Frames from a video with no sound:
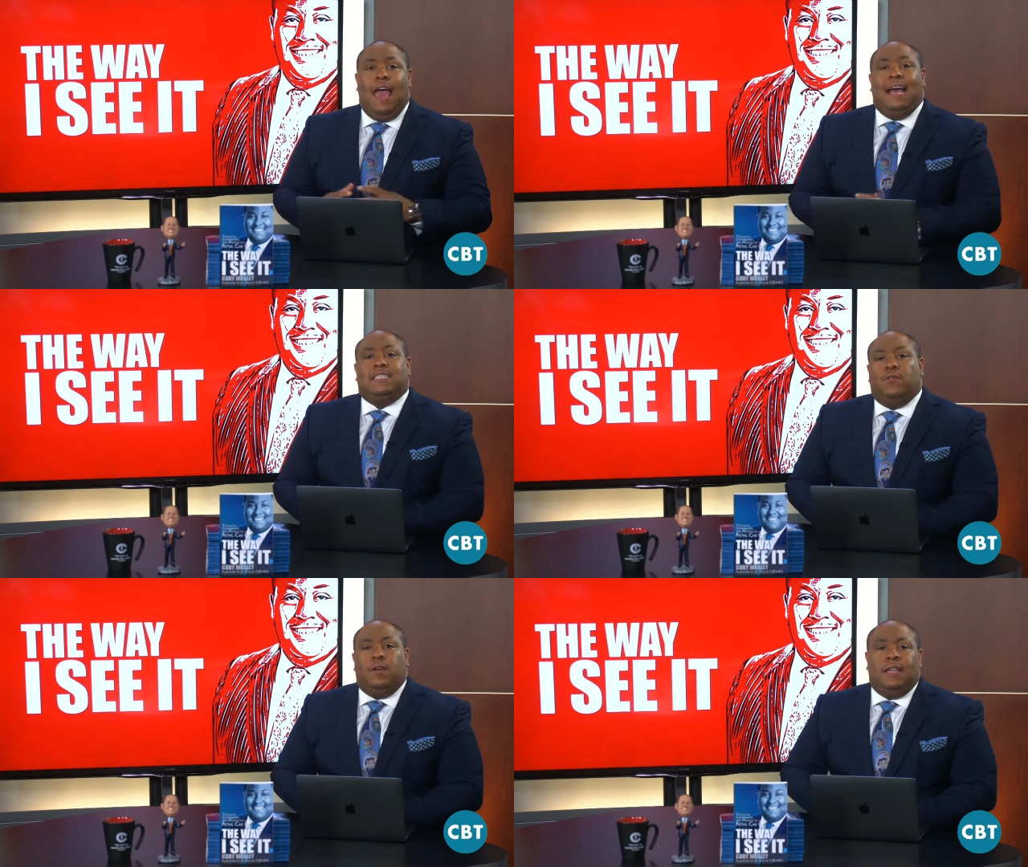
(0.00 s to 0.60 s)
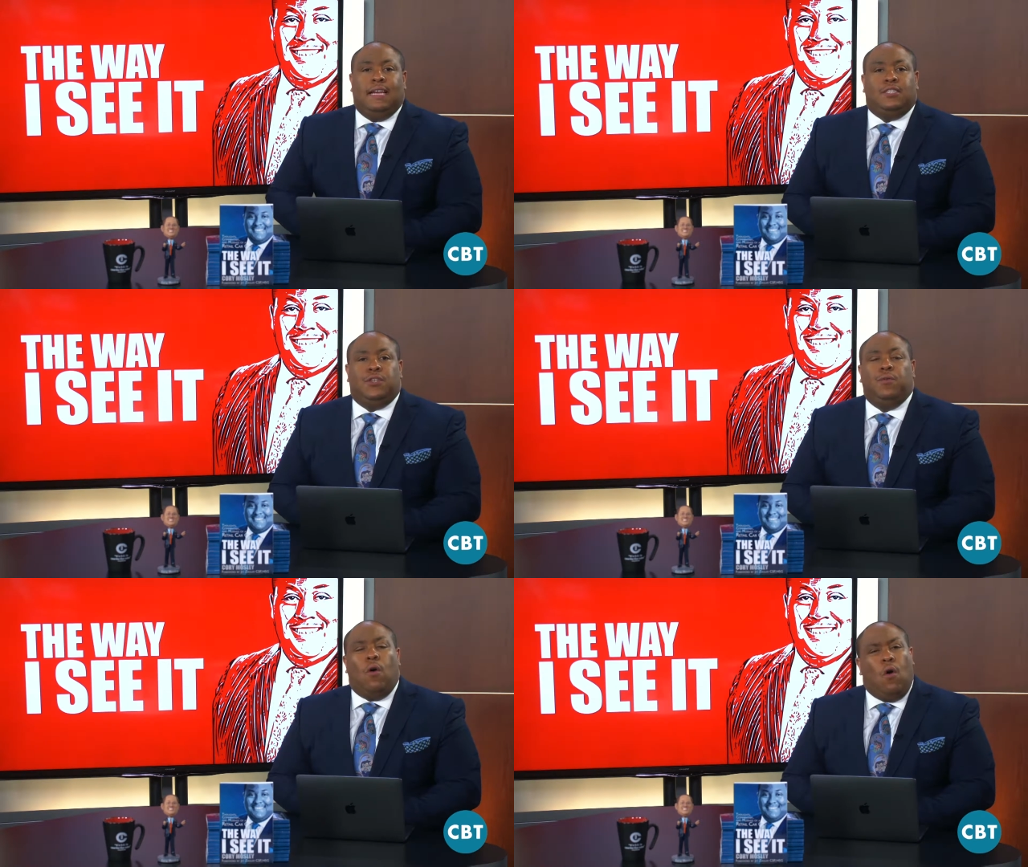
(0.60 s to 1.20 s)
as it relates
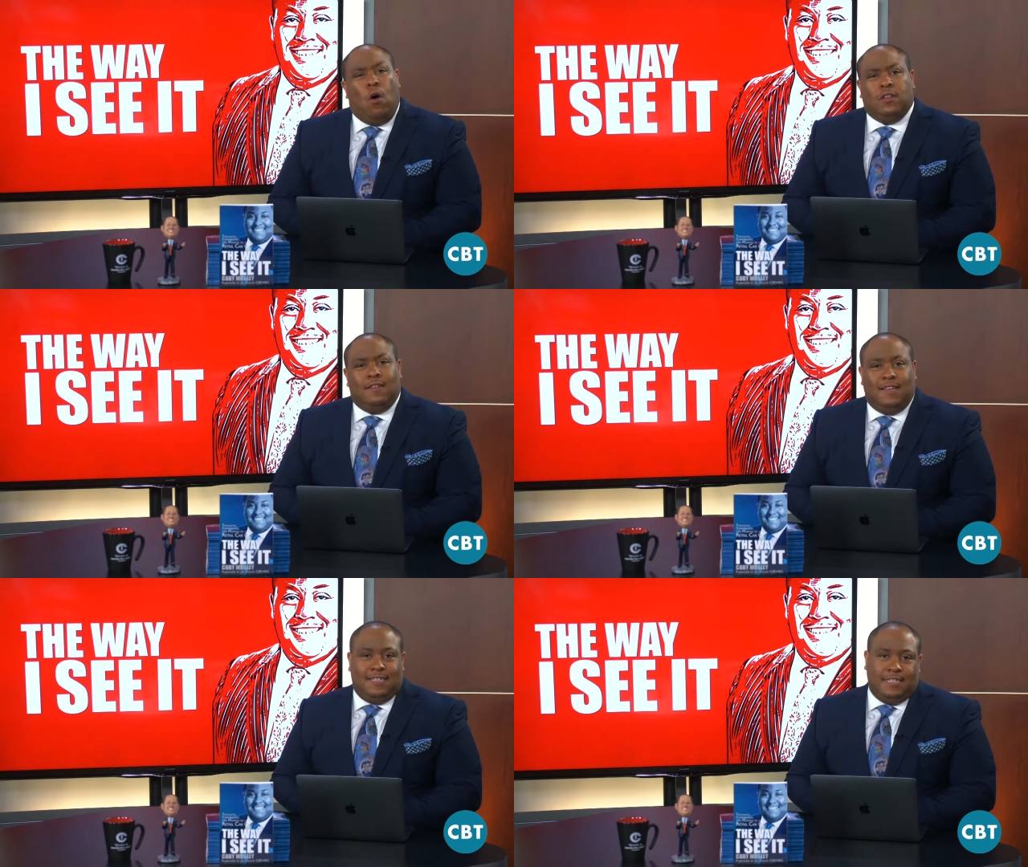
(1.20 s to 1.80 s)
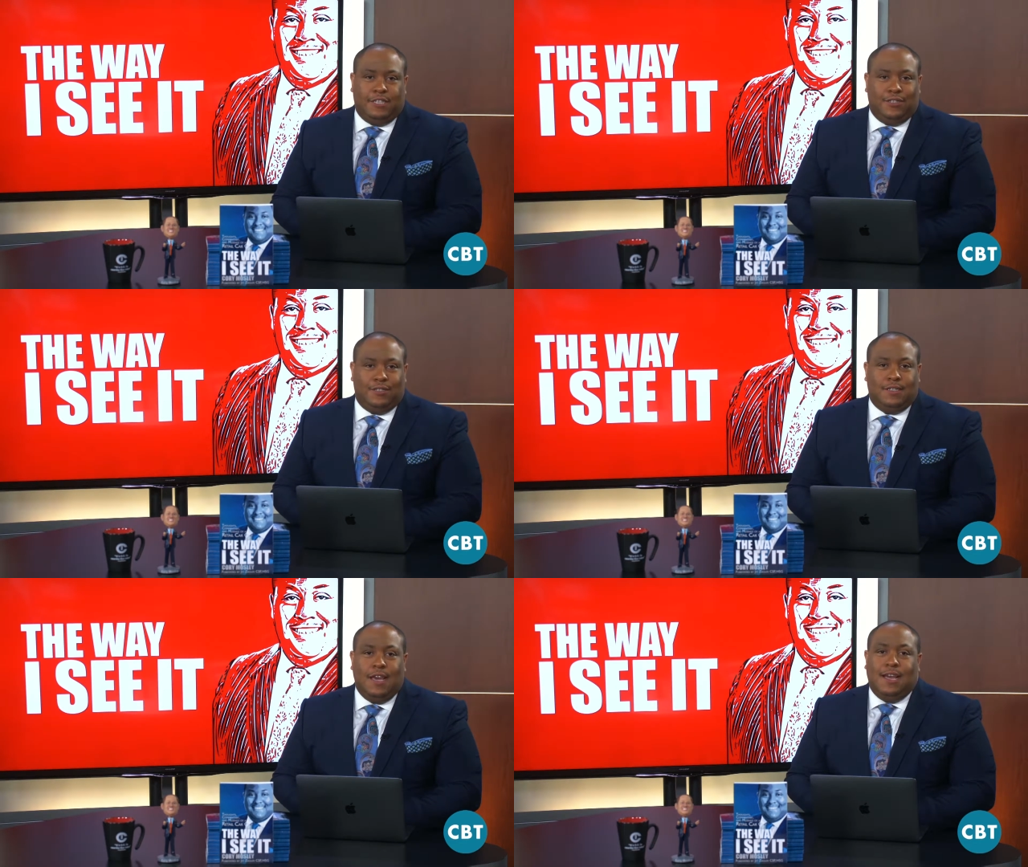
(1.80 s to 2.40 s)
to all of the
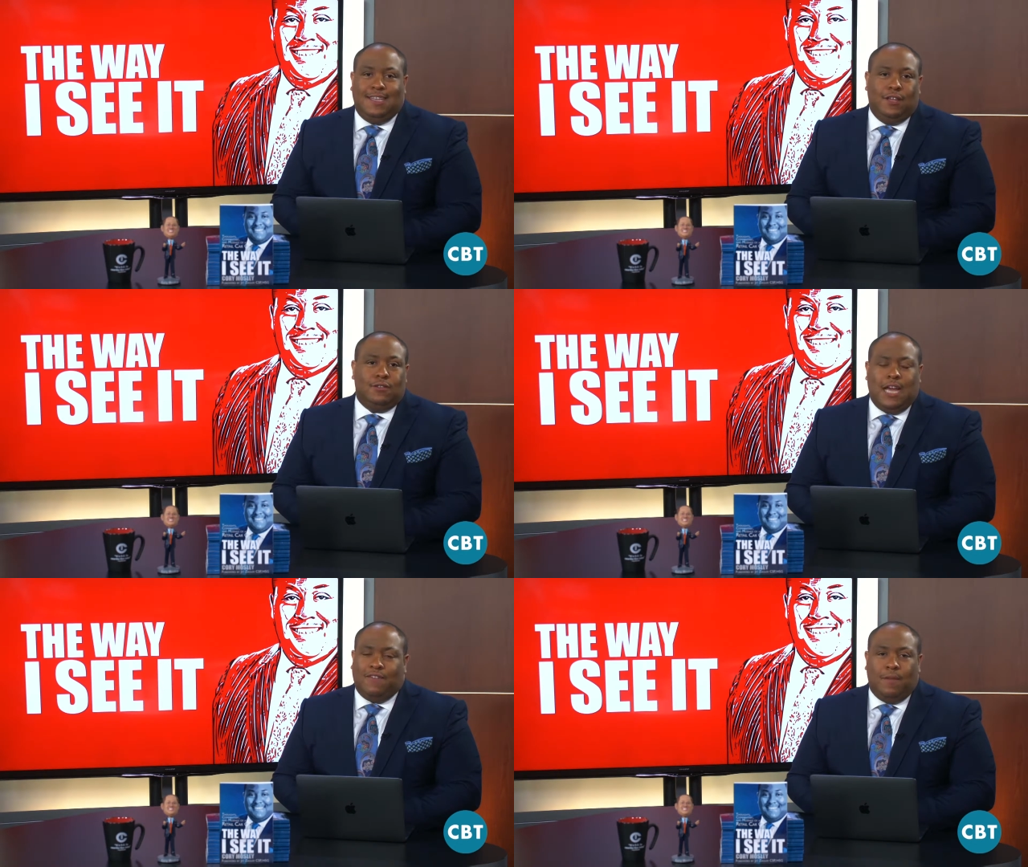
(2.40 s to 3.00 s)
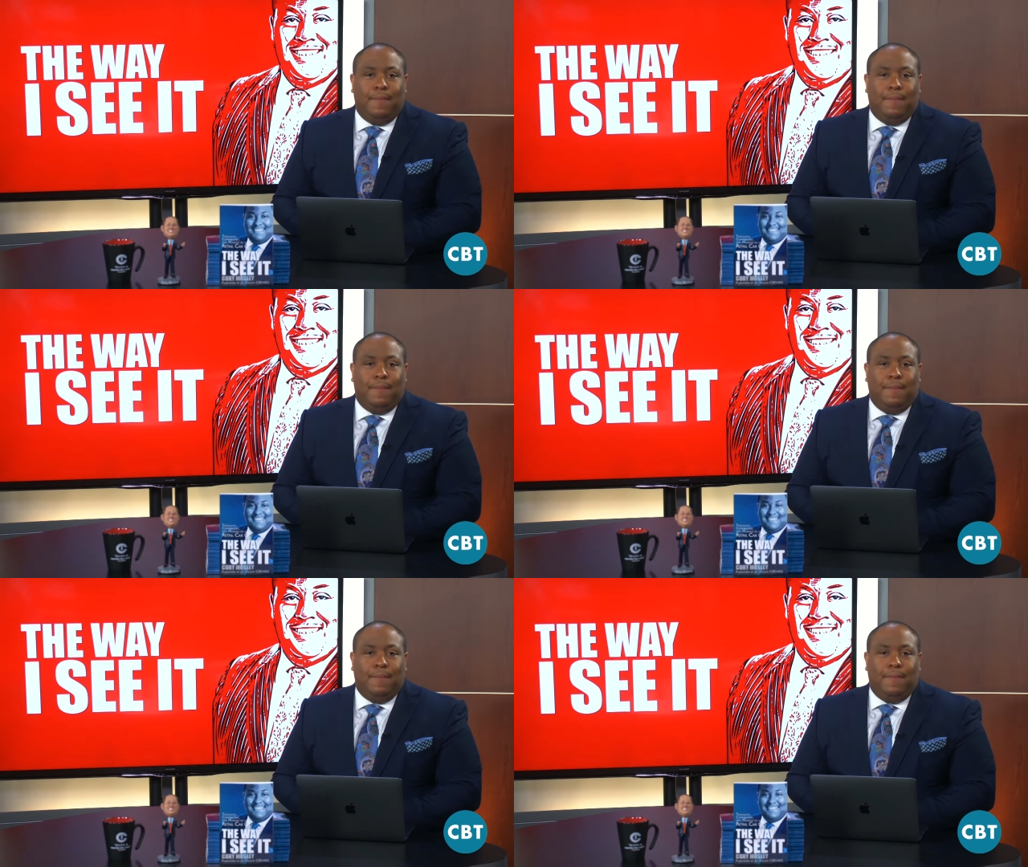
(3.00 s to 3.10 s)
decisions dealers have to